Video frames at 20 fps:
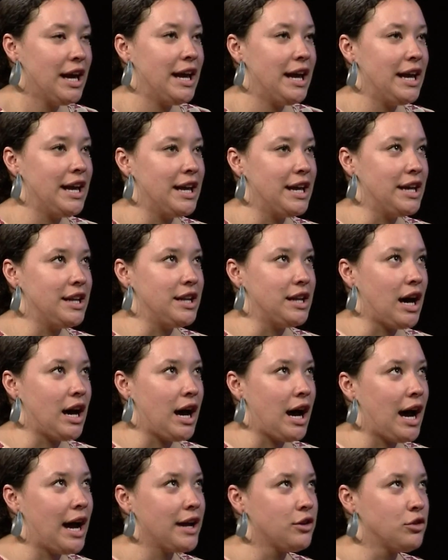And
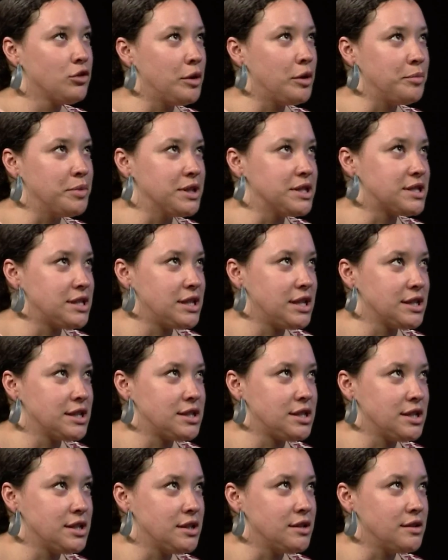I grew up listening
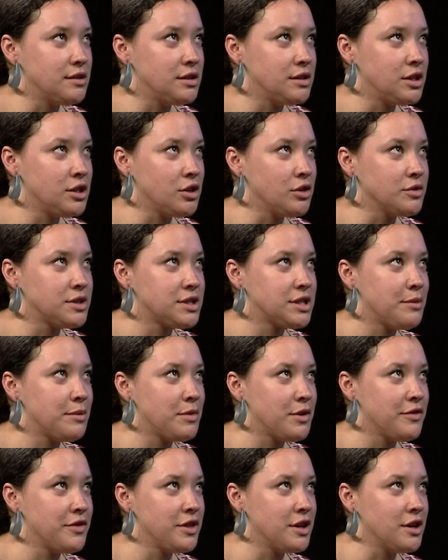to, you know, some
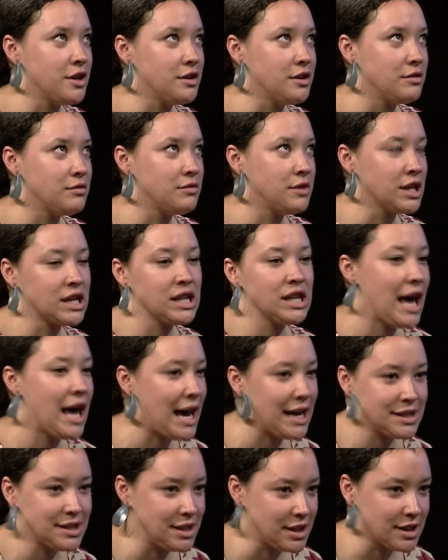of the, the
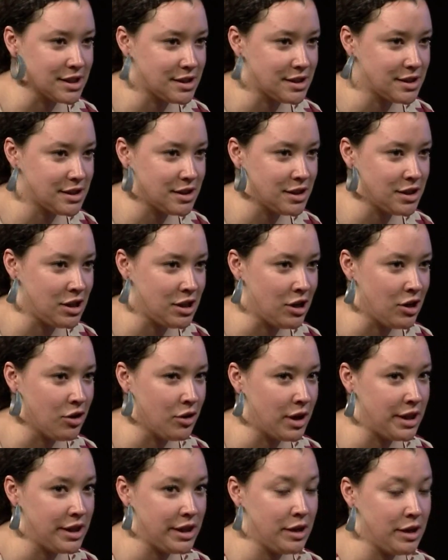classics, you know,
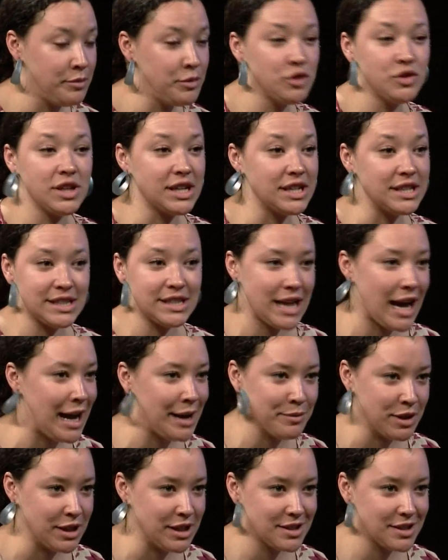and their music is
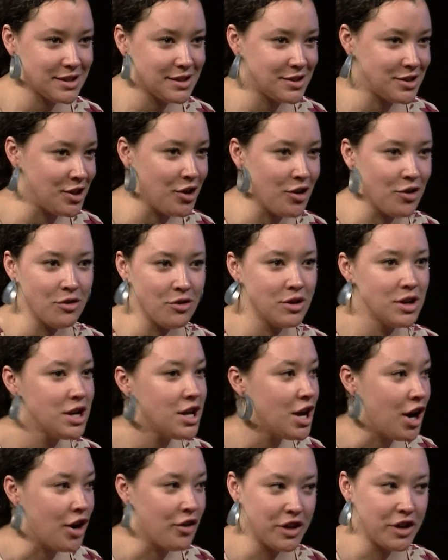timeless. So
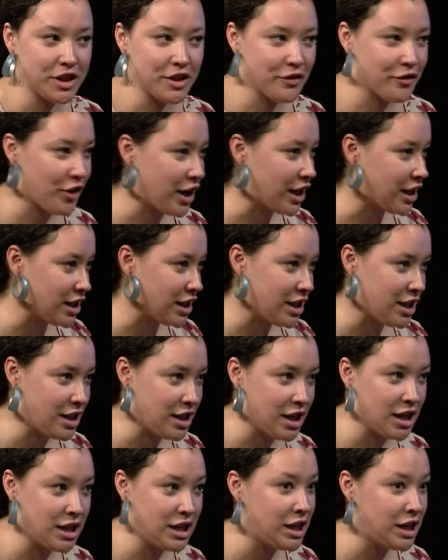Aretha
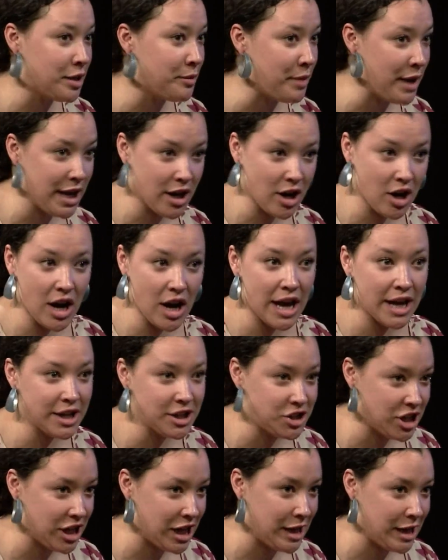Franklin, mm. Anita Baker, Etta
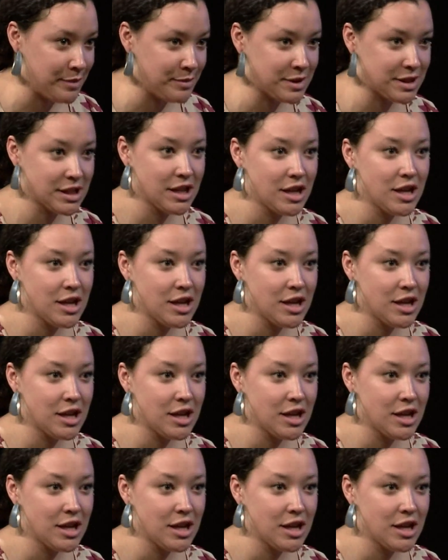mm. James,